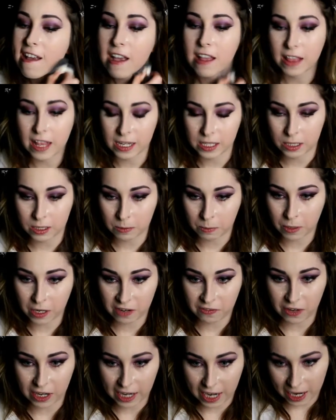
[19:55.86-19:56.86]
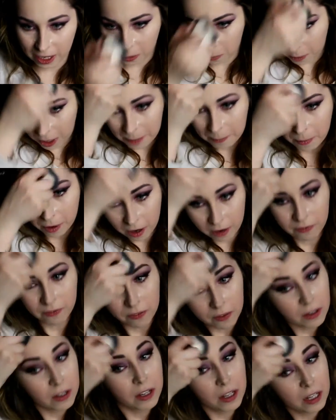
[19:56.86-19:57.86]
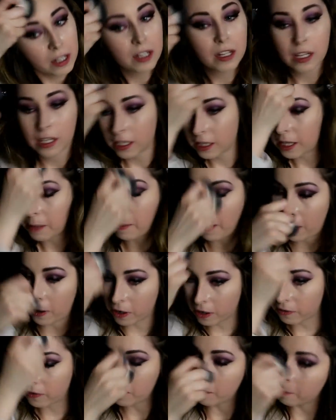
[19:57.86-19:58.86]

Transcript: And that's whenever I kind of wipe off the powder